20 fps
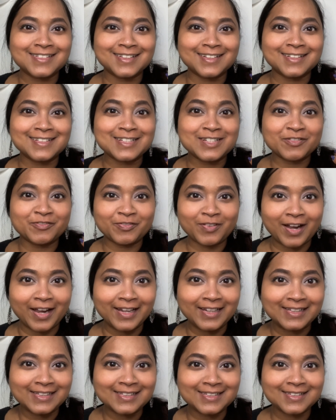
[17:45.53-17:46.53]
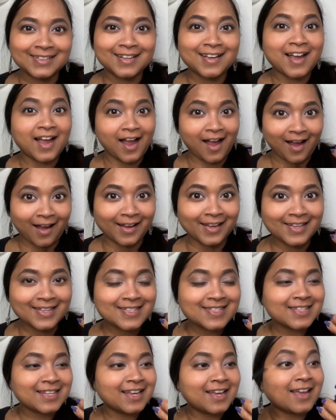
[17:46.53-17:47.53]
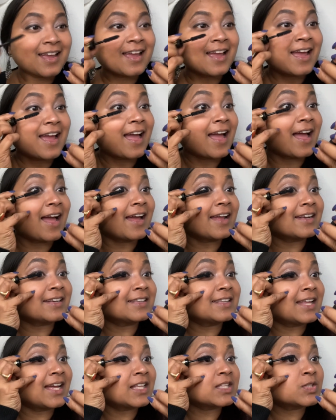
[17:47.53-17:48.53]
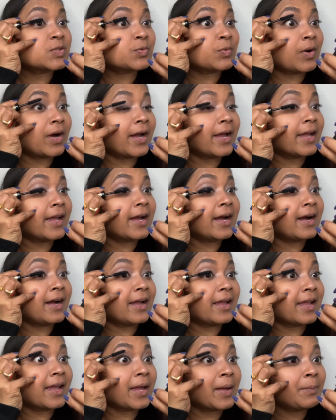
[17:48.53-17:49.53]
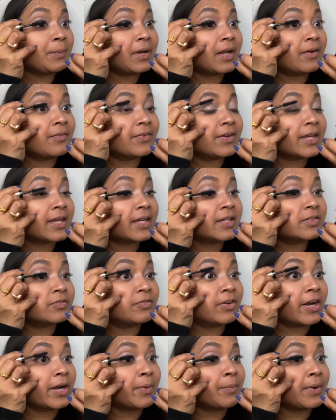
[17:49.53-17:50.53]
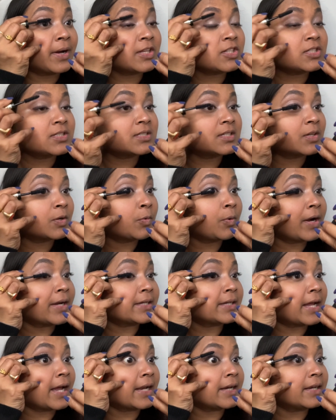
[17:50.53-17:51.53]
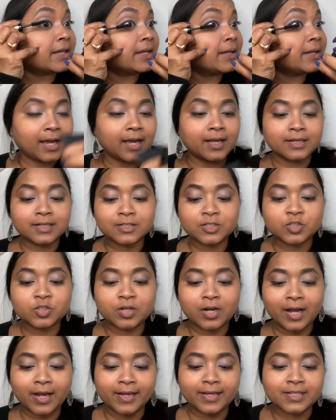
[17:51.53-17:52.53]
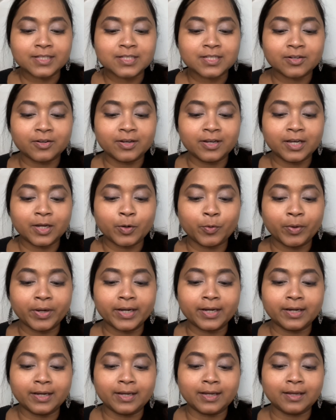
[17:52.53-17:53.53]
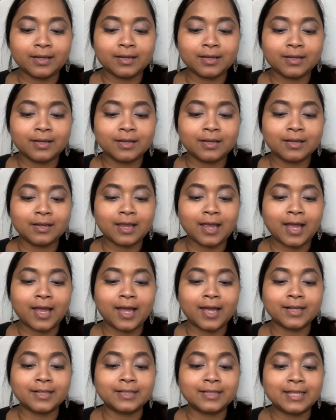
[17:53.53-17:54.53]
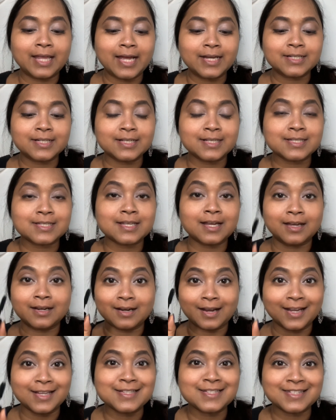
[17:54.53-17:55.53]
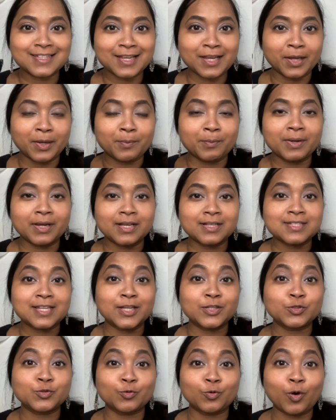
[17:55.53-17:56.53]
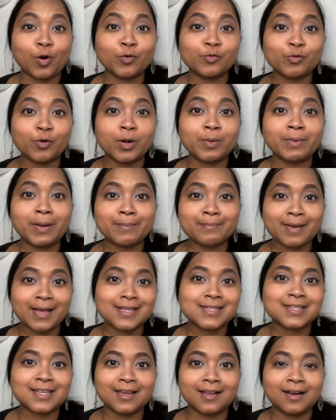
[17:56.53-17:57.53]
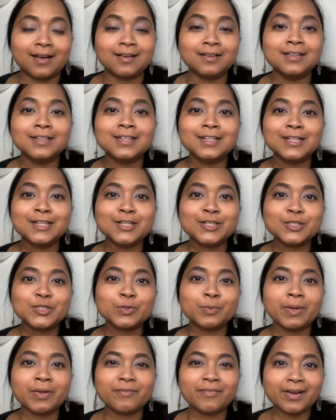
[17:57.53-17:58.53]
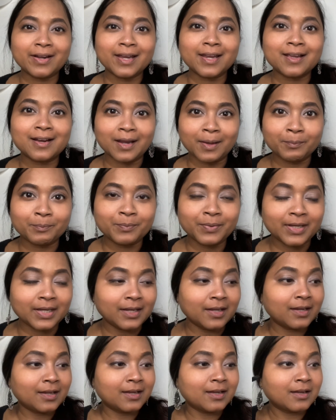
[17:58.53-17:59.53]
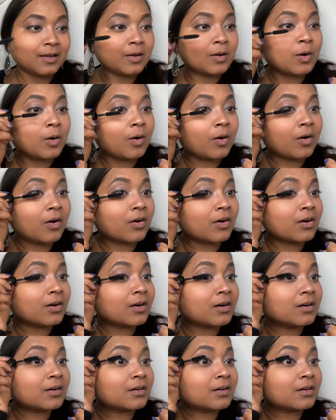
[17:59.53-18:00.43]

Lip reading: defined eyes. And that's why I am loving it very much. Quite handy. it dries really quickly. And that is a nice thing, because I do not want my mascara to be very clumpy, or